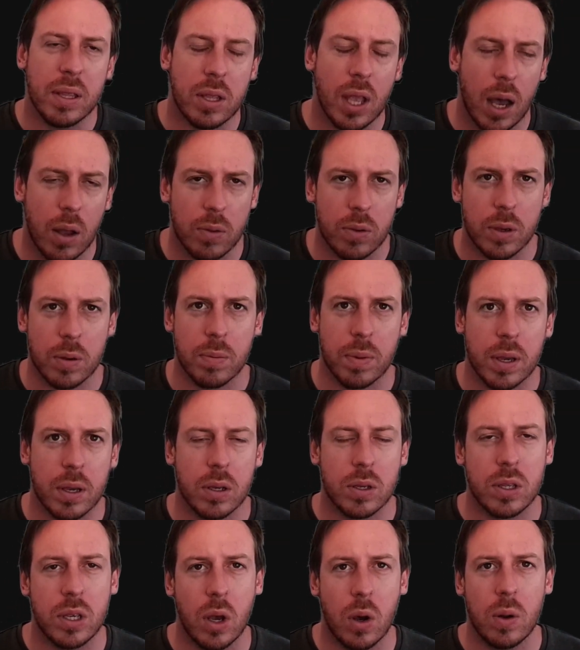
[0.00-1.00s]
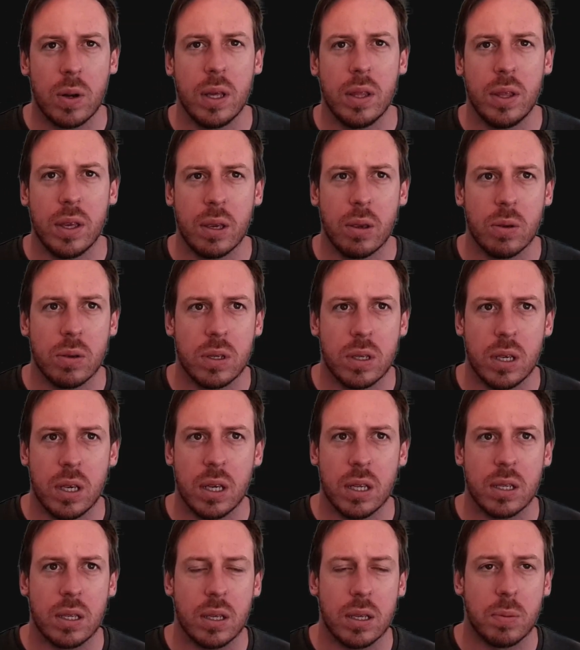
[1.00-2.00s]
daunting because the only thing you see
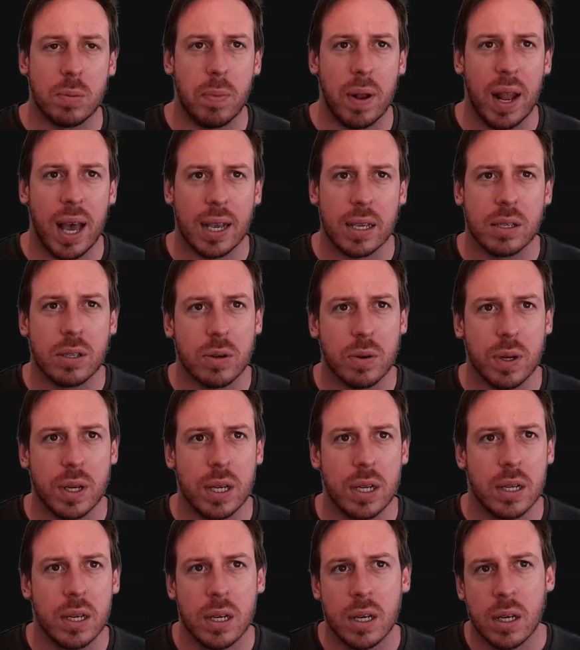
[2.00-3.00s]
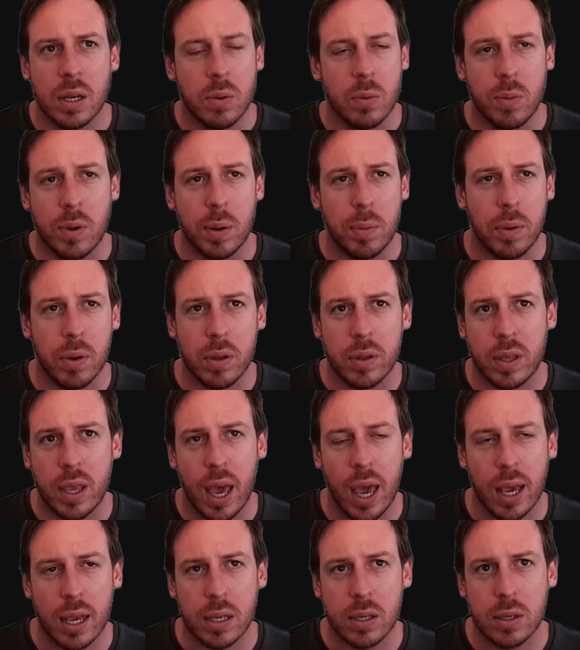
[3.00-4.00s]
is this black screen with a bit of
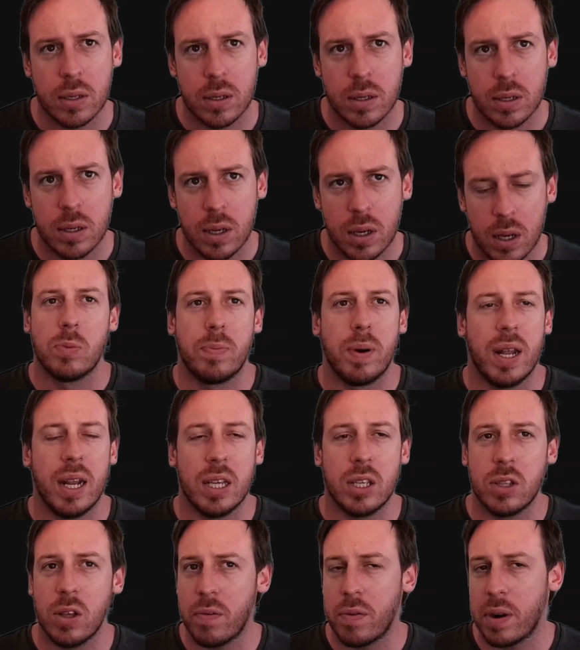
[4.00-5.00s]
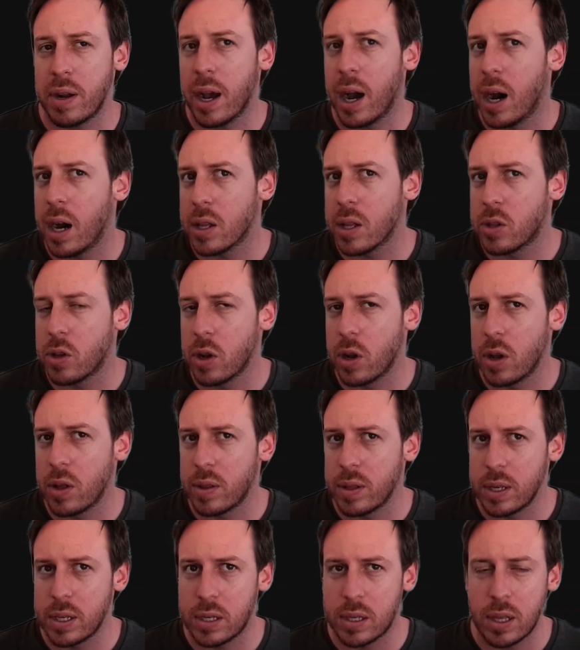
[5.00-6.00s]
text. But it's not very hard to learn
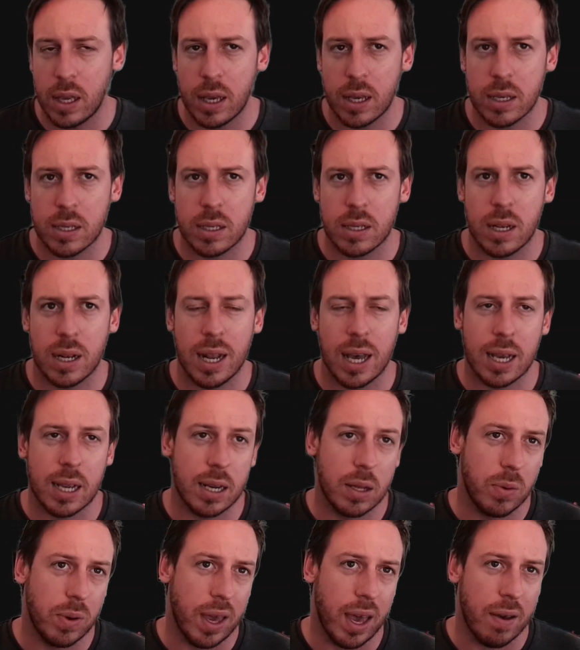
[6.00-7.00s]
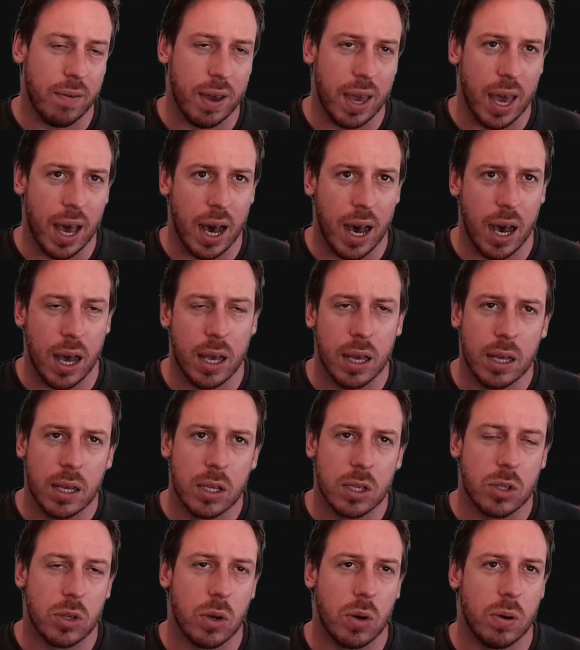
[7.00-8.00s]
these things. Luckily, we have AI.
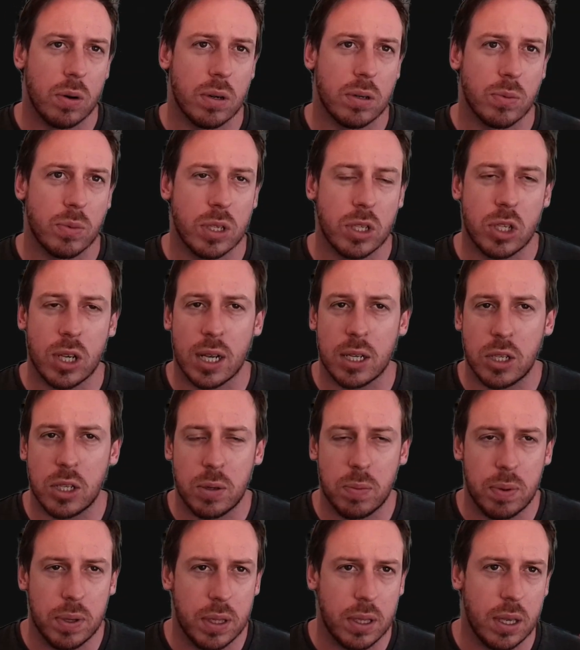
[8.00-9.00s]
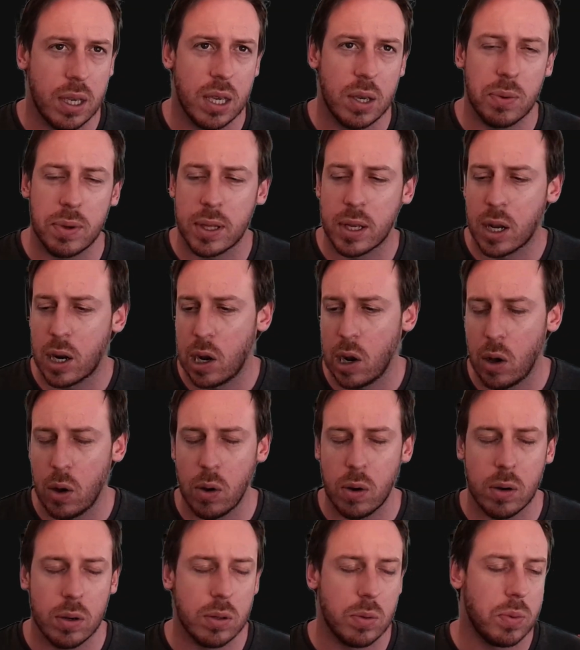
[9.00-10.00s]
So with ChatGPT, with
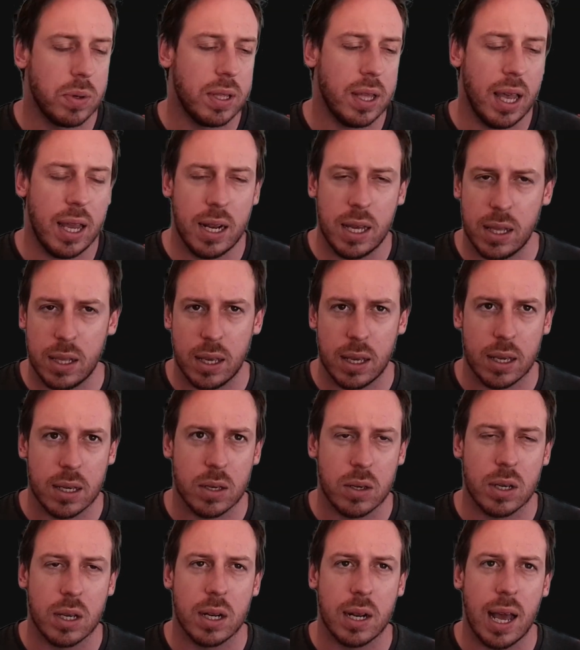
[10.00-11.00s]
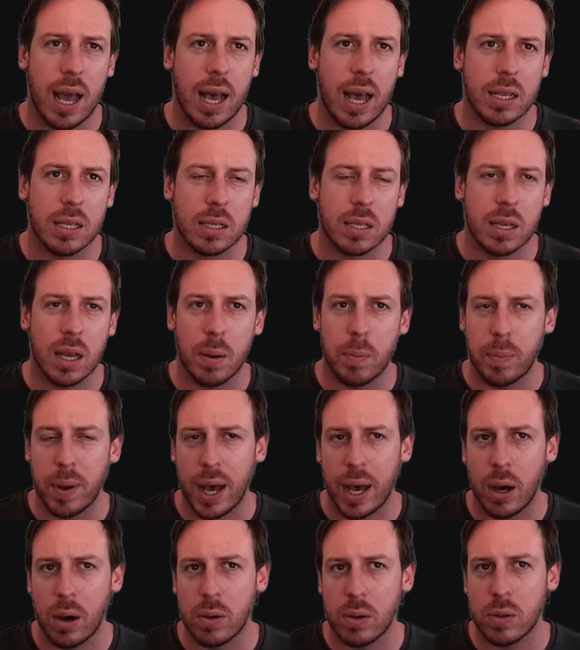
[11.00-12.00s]
Claude, with anything, you can ask
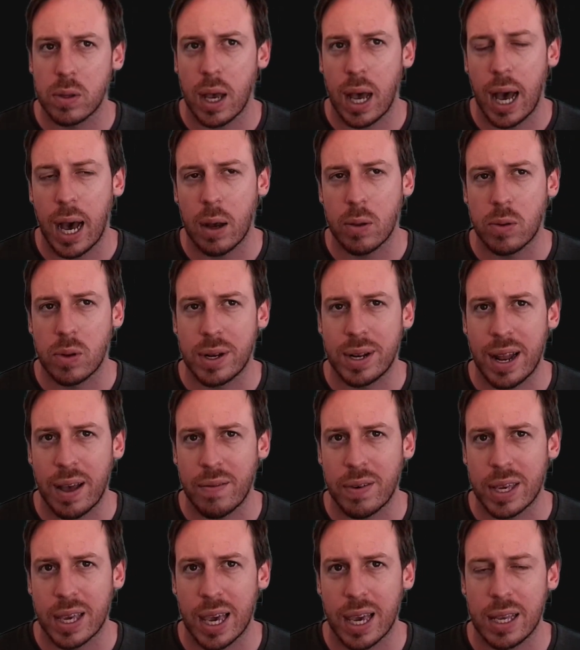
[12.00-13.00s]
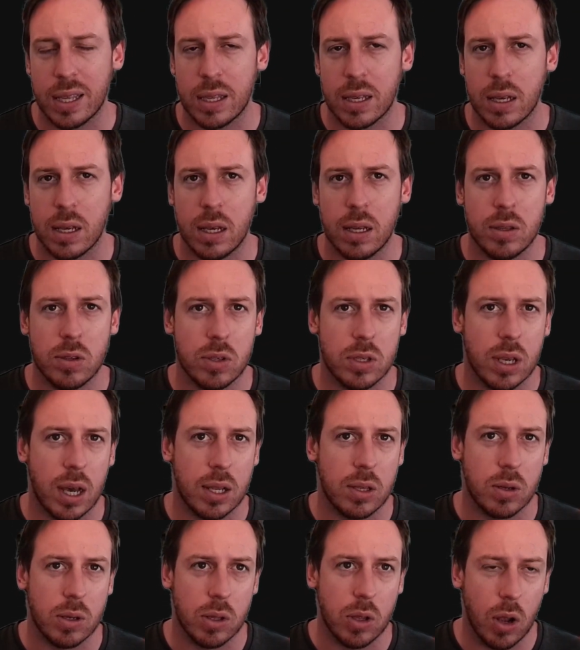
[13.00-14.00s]
about how to navigate
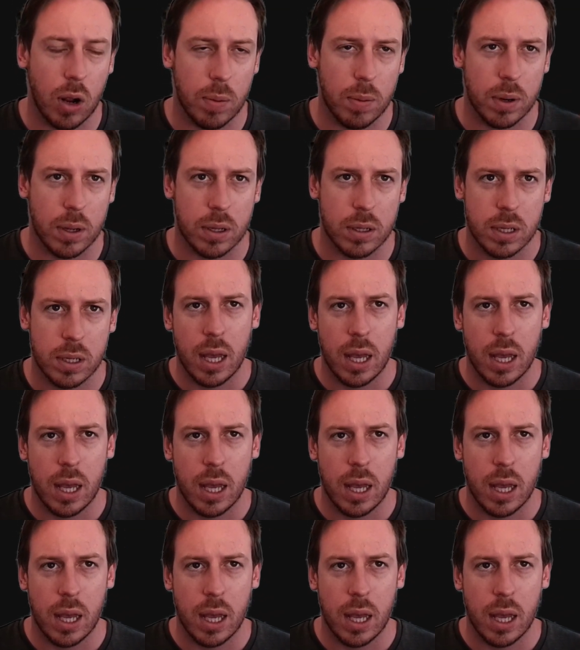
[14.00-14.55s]
inside your terminal.